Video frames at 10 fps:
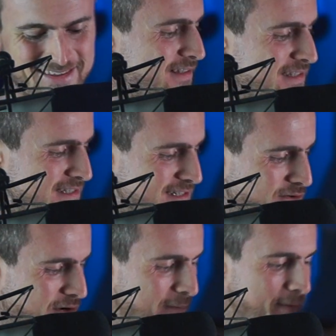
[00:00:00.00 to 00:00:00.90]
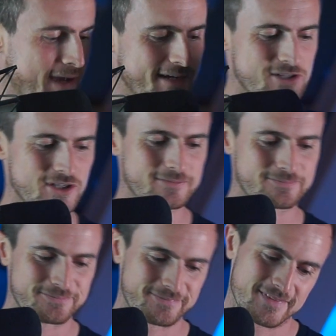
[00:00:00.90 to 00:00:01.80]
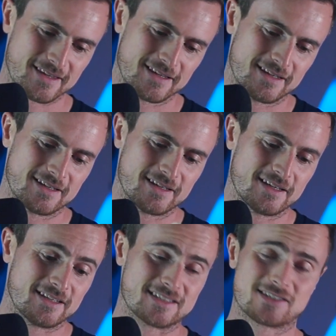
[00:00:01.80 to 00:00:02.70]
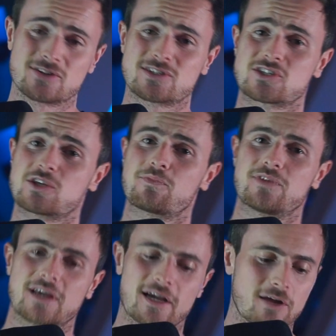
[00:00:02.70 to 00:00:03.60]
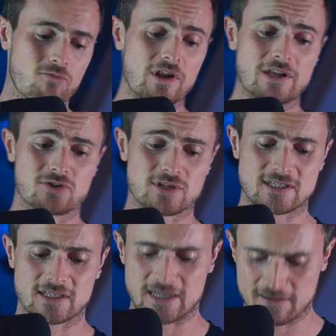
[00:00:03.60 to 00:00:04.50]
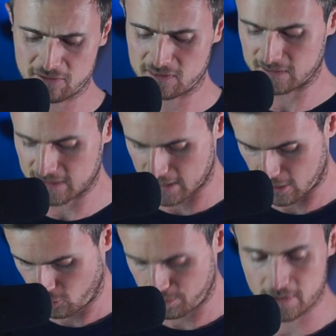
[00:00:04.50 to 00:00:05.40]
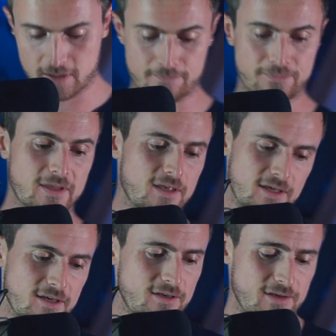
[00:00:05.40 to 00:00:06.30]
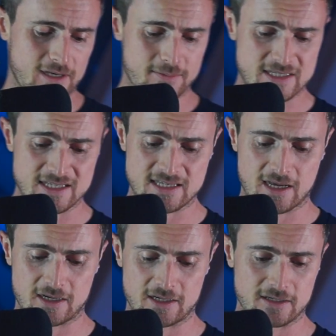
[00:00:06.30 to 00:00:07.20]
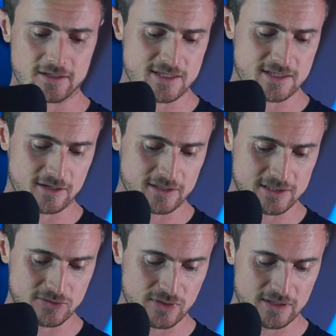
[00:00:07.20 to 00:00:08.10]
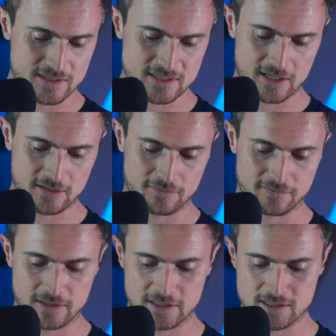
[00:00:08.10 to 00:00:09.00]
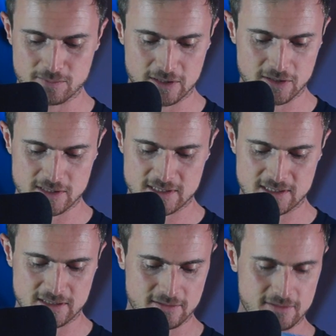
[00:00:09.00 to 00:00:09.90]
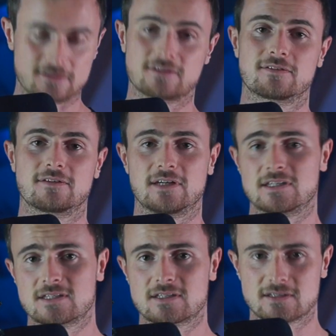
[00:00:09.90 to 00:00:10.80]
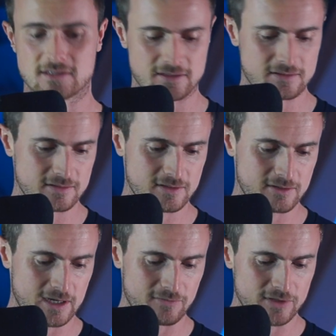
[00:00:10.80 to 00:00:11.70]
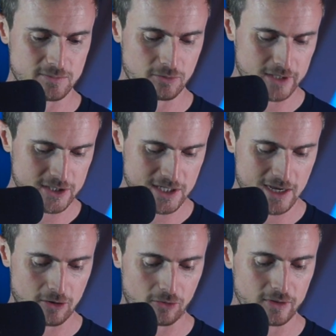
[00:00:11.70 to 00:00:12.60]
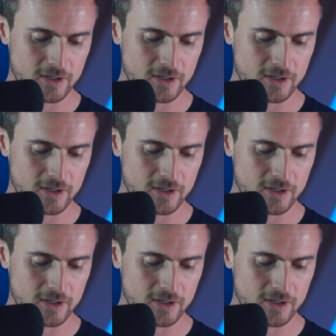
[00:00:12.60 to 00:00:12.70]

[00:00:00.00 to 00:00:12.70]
this is great packaging. This is also something I got really interested in everything that I open since I started doing this kind of things, because it's kind of an inspiration how